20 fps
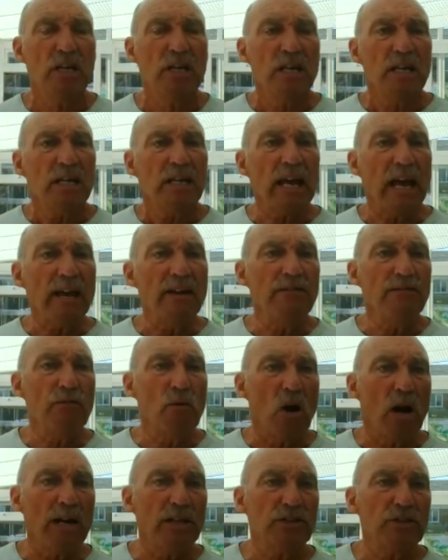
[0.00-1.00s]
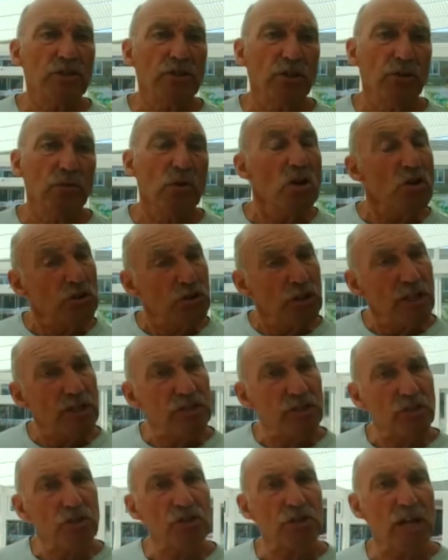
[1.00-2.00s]
gave rise to
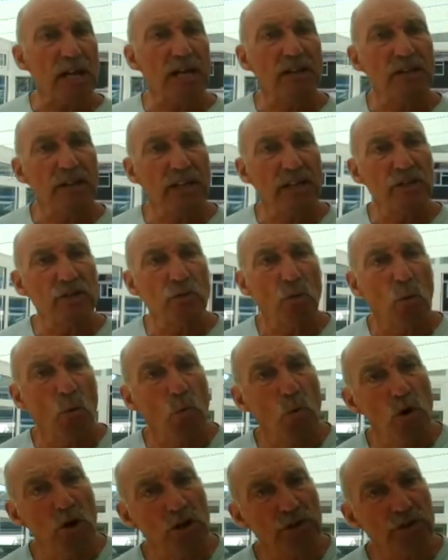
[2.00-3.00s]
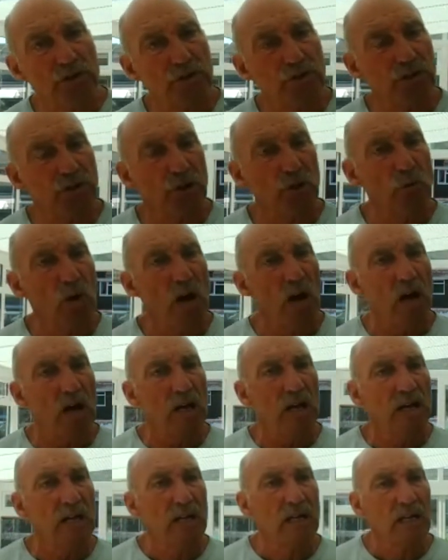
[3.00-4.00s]
Jesus saying these words to her.
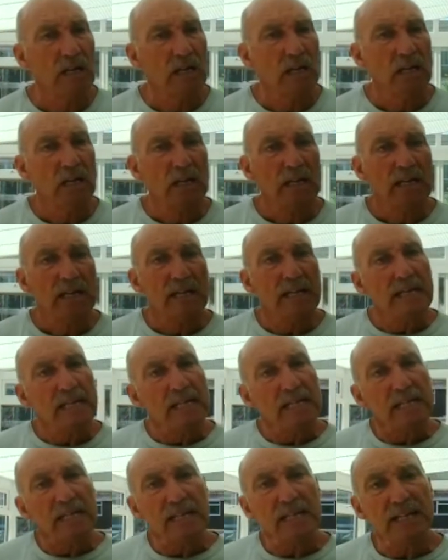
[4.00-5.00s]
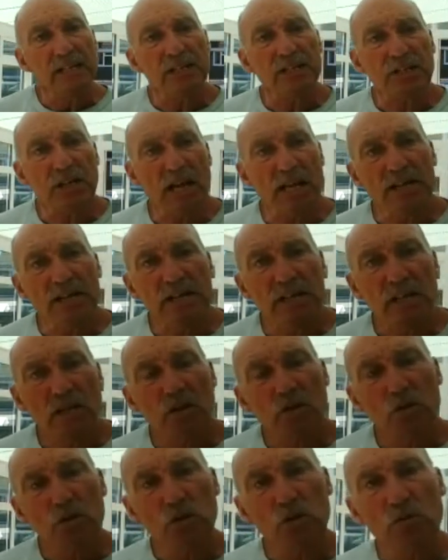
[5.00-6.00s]
He said,
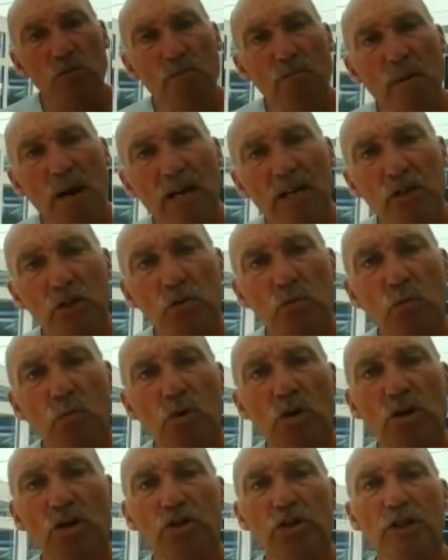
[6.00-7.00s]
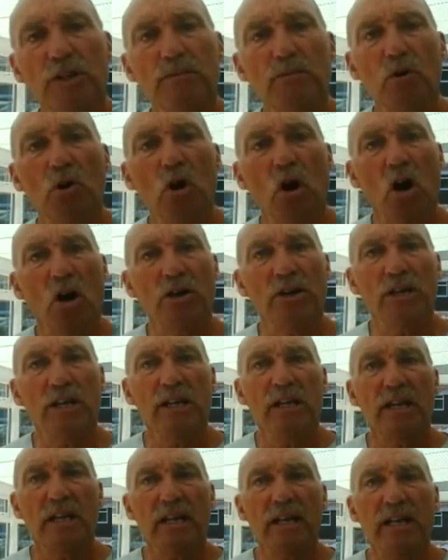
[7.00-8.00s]
You must worship God
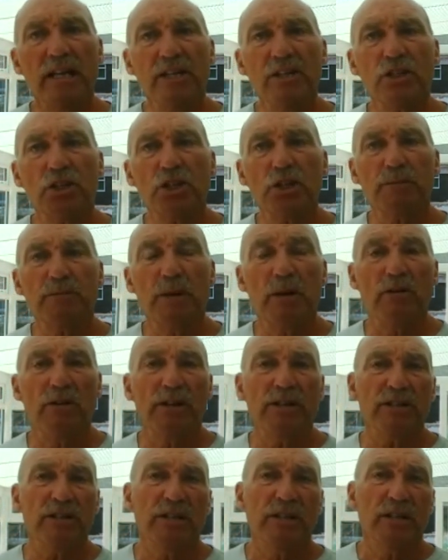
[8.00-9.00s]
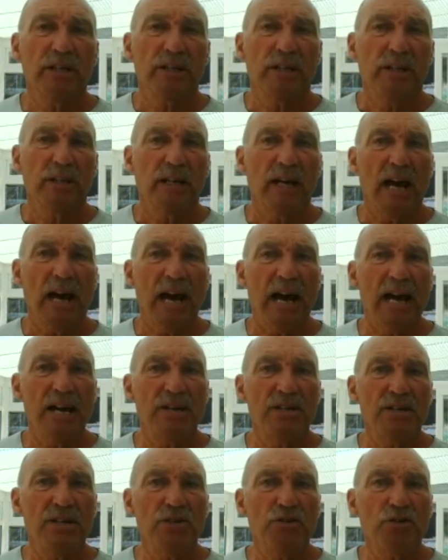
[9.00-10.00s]
in spirit
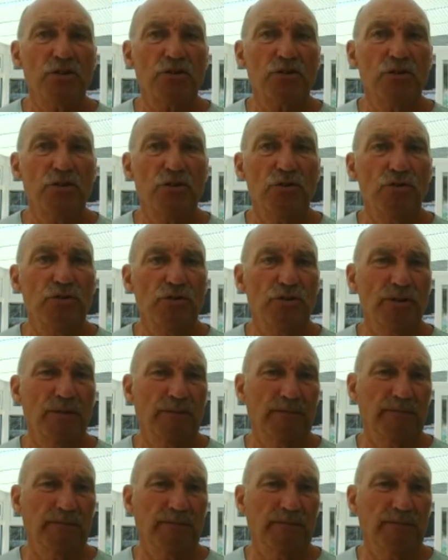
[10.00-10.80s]
and in truth.